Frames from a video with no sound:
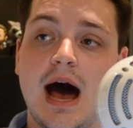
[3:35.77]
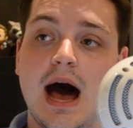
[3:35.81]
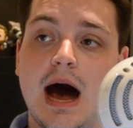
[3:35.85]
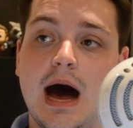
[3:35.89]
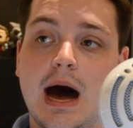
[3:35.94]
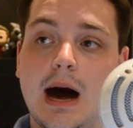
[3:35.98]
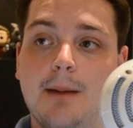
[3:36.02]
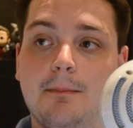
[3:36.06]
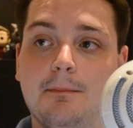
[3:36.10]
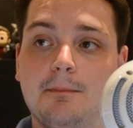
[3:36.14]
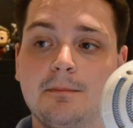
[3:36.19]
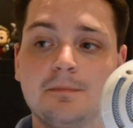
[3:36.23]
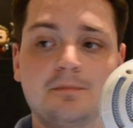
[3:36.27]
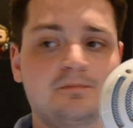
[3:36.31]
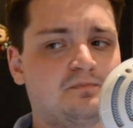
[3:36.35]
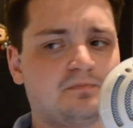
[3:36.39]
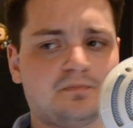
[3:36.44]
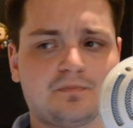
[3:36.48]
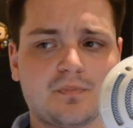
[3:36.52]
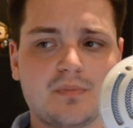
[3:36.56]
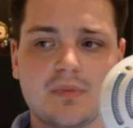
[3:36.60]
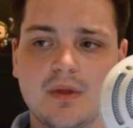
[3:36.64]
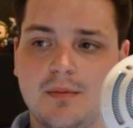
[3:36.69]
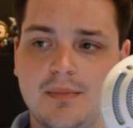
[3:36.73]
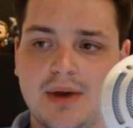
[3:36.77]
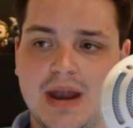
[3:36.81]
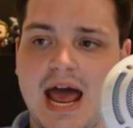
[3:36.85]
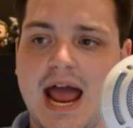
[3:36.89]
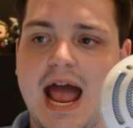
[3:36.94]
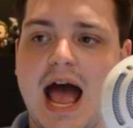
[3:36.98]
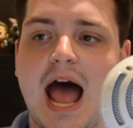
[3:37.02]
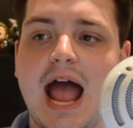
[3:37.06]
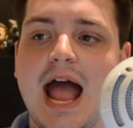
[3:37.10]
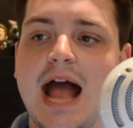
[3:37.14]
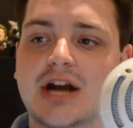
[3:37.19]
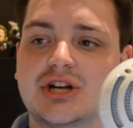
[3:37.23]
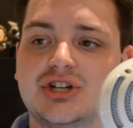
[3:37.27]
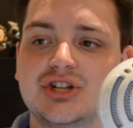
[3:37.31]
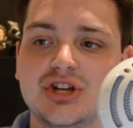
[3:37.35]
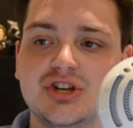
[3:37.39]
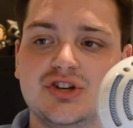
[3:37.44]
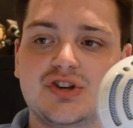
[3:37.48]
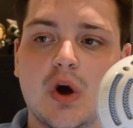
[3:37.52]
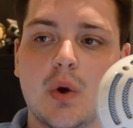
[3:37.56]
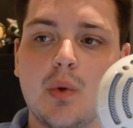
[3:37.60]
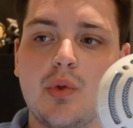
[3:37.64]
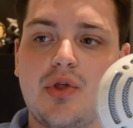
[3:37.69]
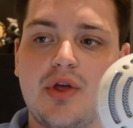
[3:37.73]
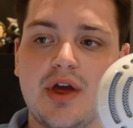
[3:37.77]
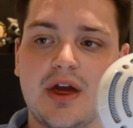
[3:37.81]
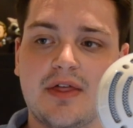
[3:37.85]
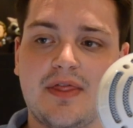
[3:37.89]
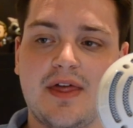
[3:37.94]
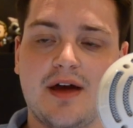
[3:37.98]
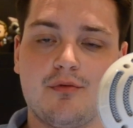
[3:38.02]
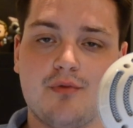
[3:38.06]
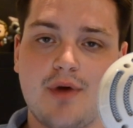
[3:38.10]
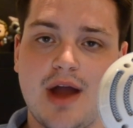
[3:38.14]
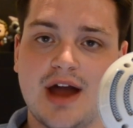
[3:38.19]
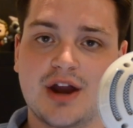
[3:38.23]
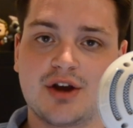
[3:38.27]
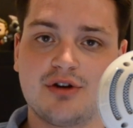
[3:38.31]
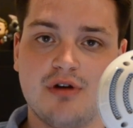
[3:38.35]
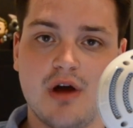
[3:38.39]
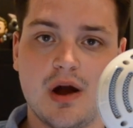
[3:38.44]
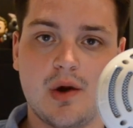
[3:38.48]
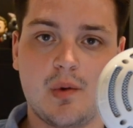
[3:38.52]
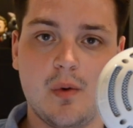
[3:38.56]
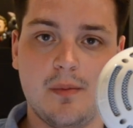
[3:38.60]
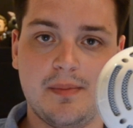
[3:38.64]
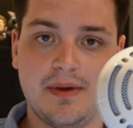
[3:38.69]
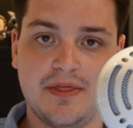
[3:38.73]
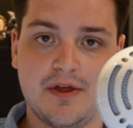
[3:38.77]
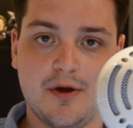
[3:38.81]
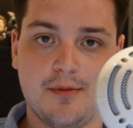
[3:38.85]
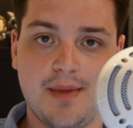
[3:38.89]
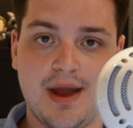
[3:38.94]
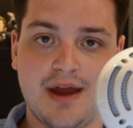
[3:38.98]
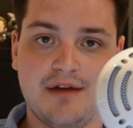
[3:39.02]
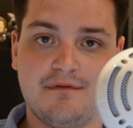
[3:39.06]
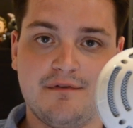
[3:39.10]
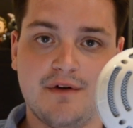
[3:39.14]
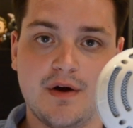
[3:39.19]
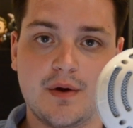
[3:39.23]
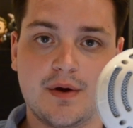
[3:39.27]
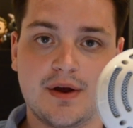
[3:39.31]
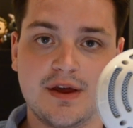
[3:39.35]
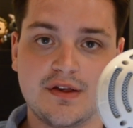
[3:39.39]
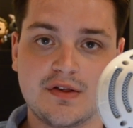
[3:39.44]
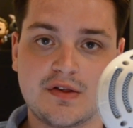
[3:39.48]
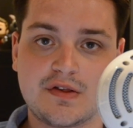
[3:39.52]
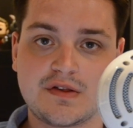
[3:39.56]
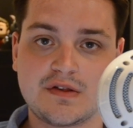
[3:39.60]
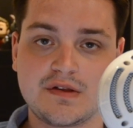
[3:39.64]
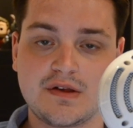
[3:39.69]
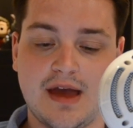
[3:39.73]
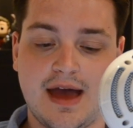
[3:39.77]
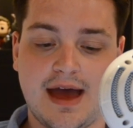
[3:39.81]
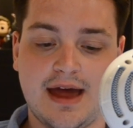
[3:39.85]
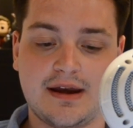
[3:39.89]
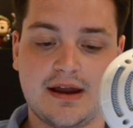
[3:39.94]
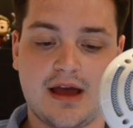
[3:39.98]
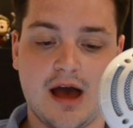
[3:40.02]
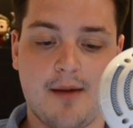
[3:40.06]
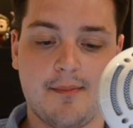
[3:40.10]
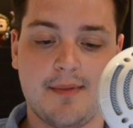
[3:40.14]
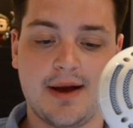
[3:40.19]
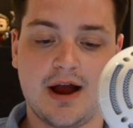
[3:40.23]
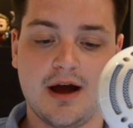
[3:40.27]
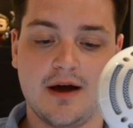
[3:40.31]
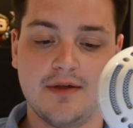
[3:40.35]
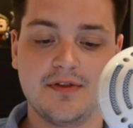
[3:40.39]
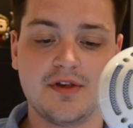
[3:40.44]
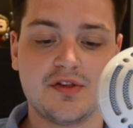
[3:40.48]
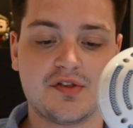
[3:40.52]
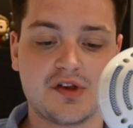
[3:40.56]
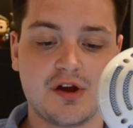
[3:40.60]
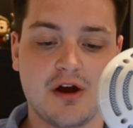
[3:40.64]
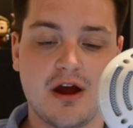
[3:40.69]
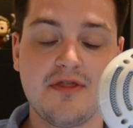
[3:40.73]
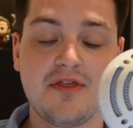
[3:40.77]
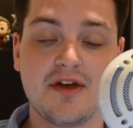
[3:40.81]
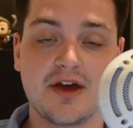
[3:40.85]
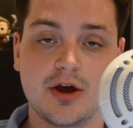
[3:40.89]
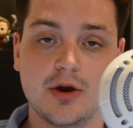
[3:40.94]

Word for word: Um, but I, I, actually don't think that Ragnarok will be their main focus at Comic Con this year.